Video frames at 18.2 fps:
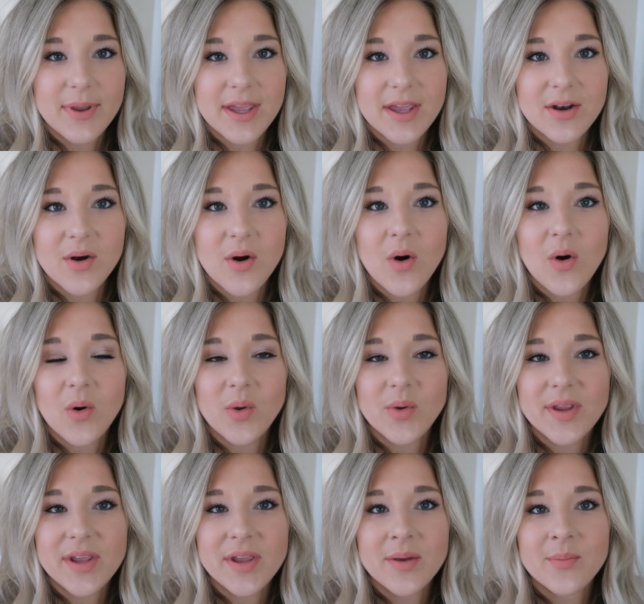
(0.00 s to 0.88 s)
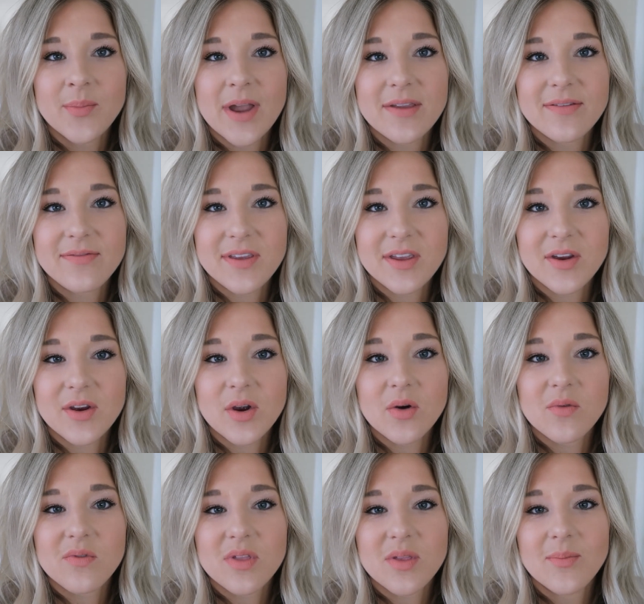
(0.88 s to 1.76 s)
been holding my finger
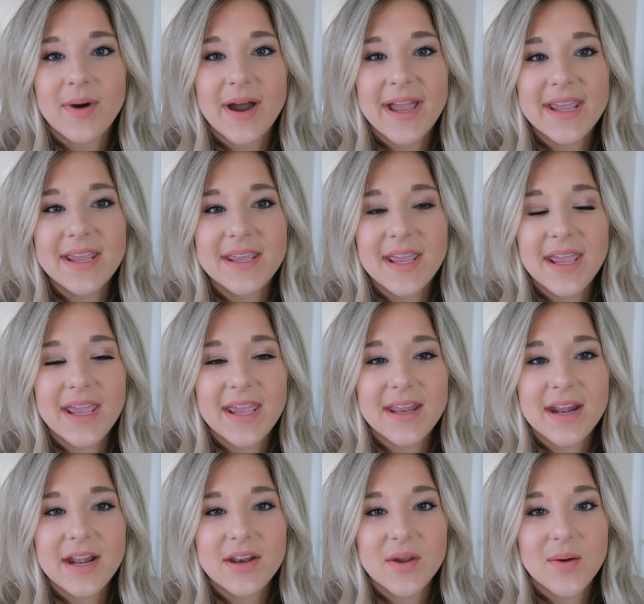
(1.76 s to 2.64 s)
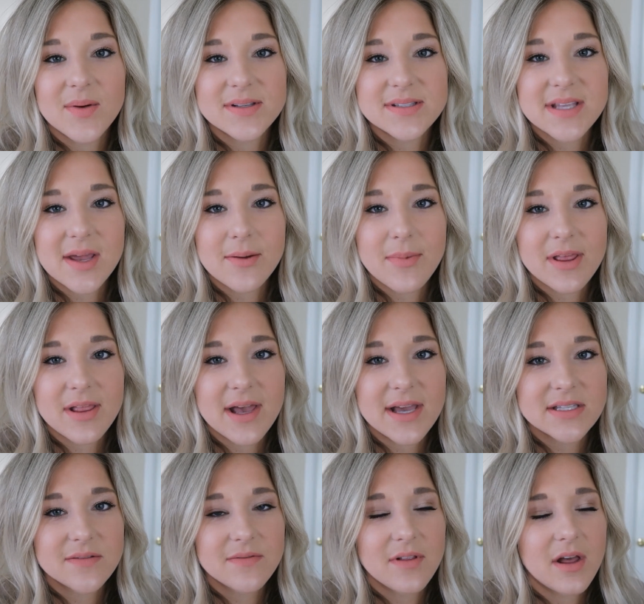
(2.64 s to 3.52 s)
over the mic, and I noticed that in my
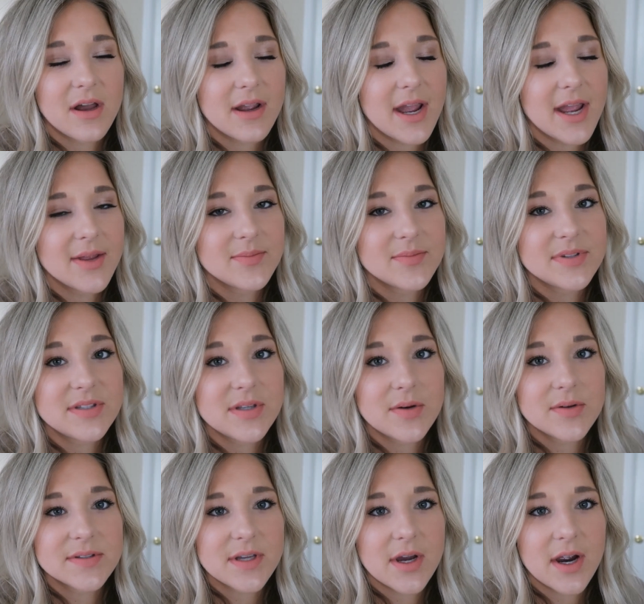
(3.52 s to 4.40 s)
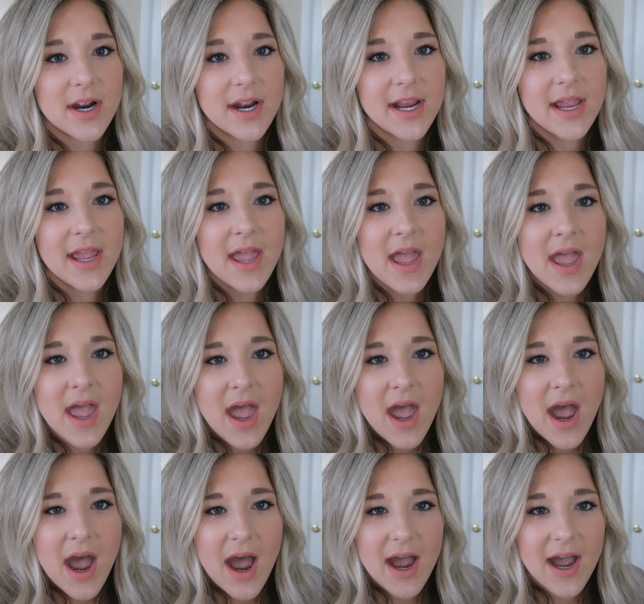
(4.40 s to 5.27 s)
last vlog. I am so sorry.
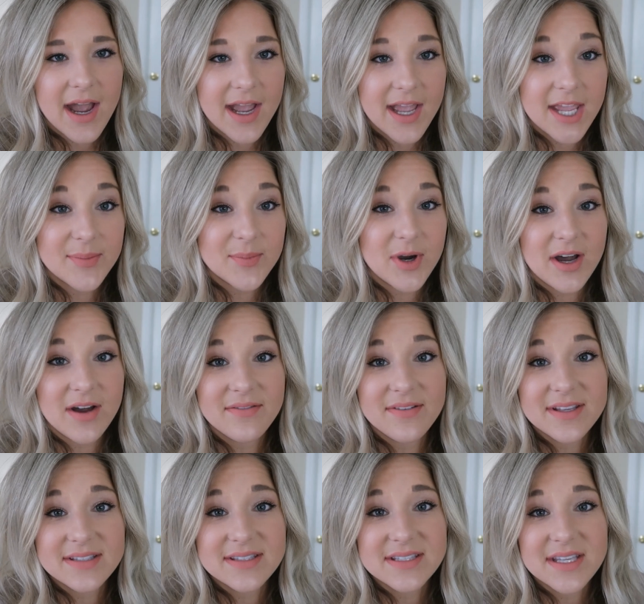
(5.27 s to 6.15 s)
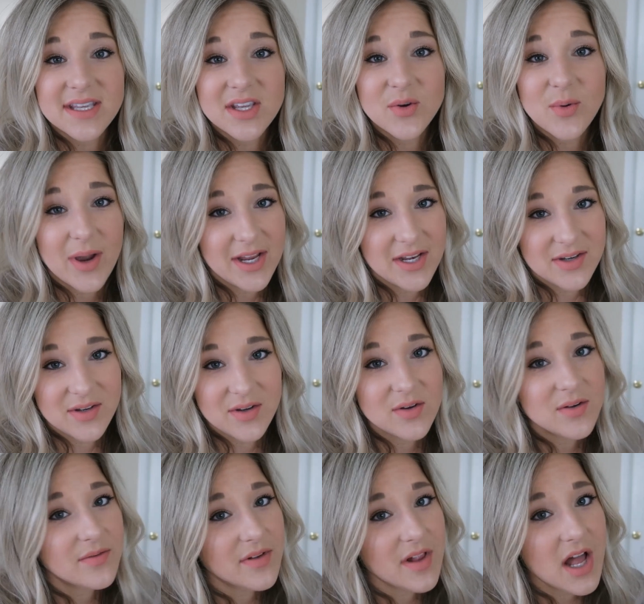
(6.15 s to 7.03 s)
I'm obviously quite
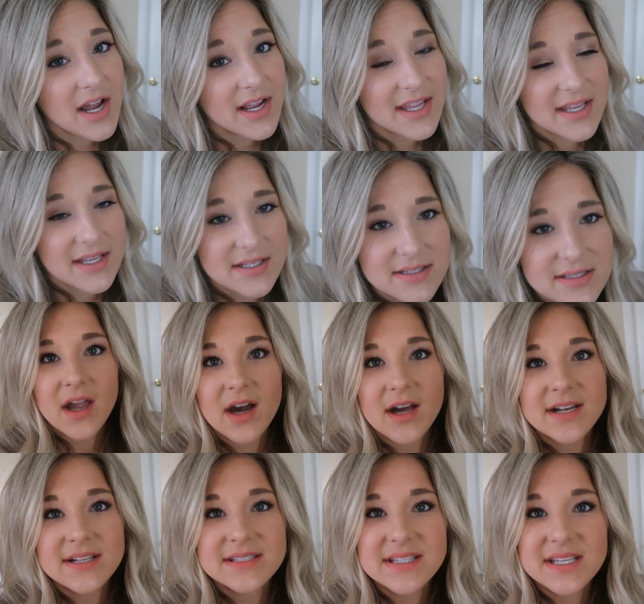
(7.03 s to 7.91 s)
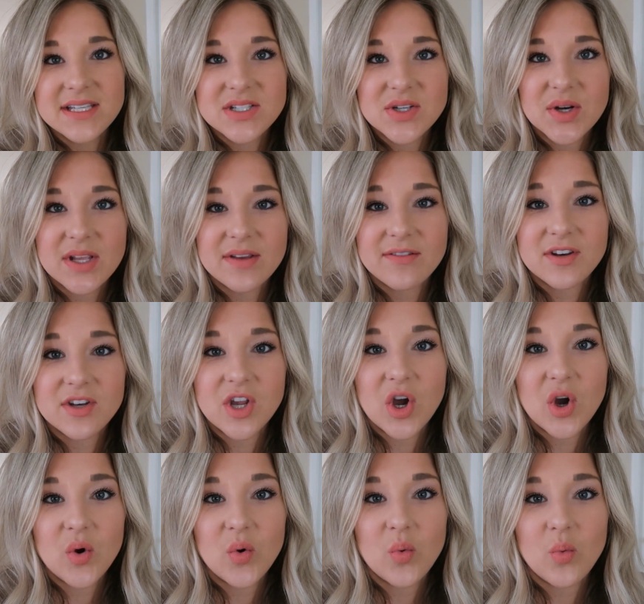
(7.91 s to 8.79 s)
new to vlogging. I honestly don't even
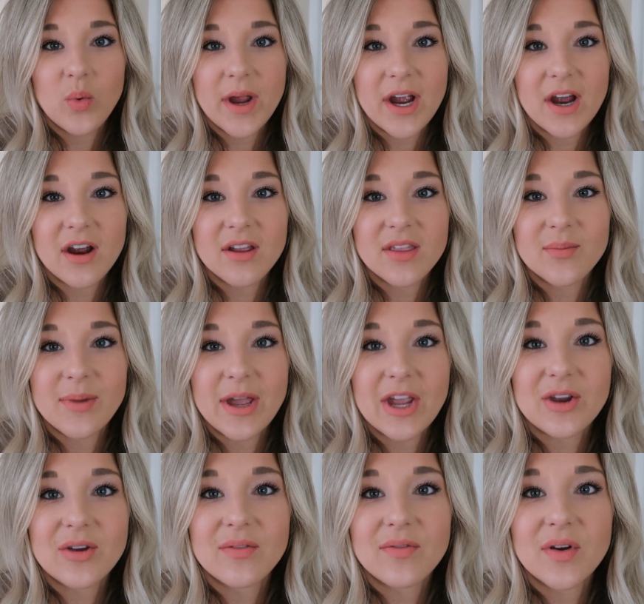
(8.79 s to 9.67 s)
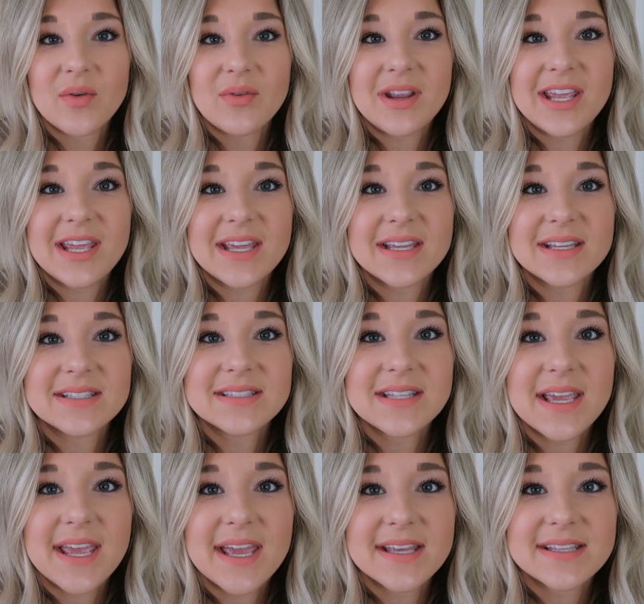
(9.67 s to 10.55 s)
know where the microphone is.
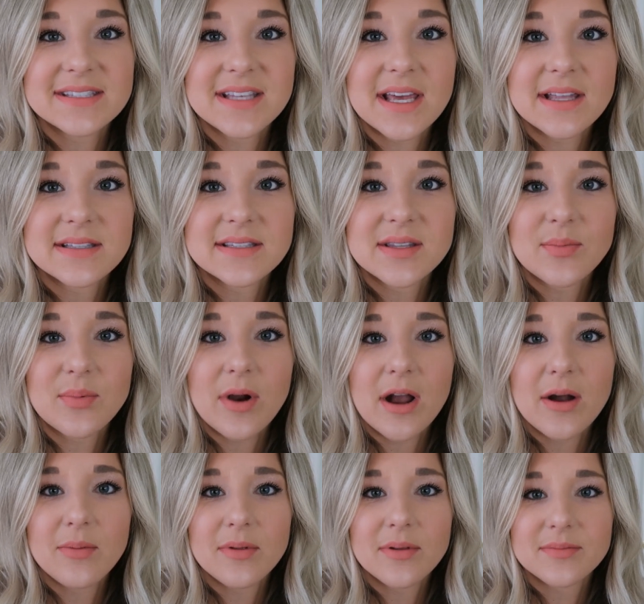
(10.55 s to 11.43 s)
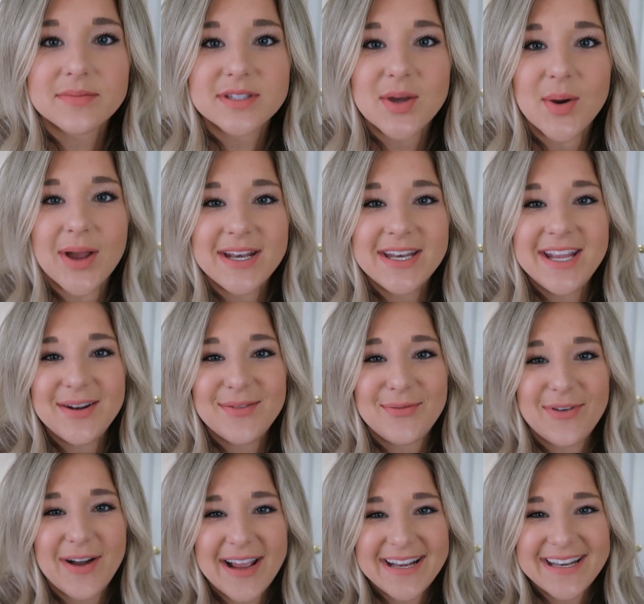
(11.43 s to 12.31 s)
I guess that's the problem. So I need
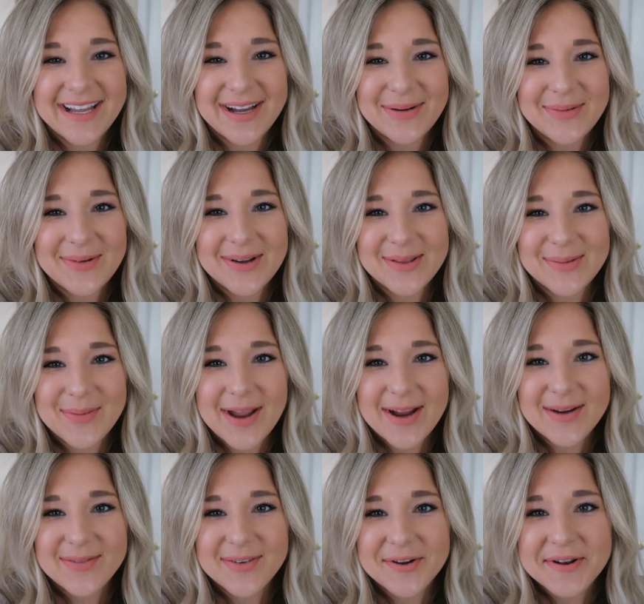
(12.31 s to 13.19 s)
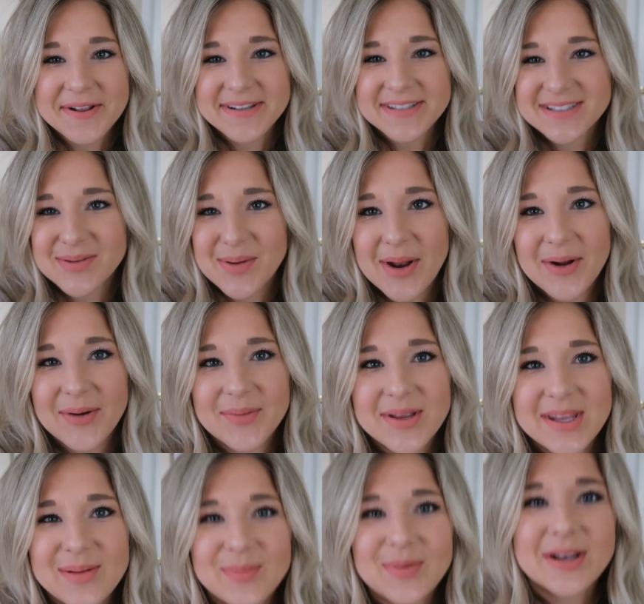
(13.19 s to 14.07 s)
to find out where the microphone is so I
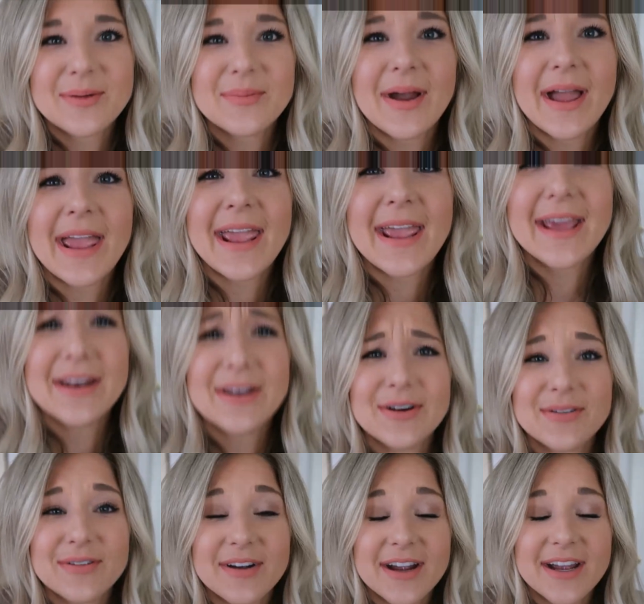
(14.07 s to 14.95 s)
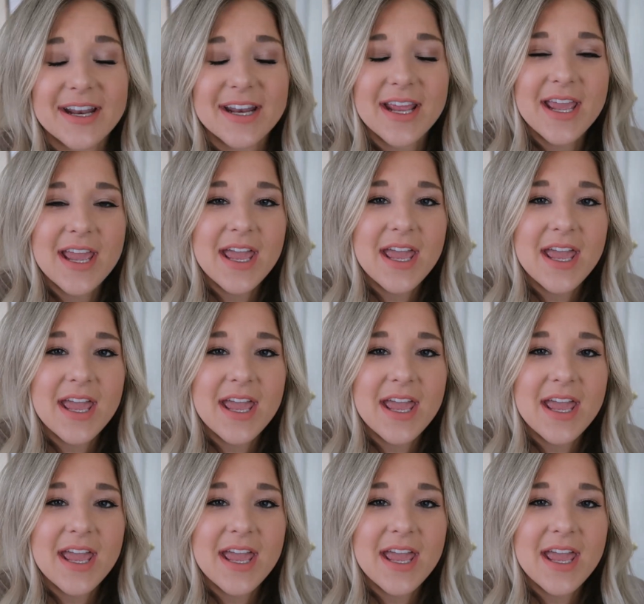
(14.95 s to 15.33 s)
don't keep putting my hand over it.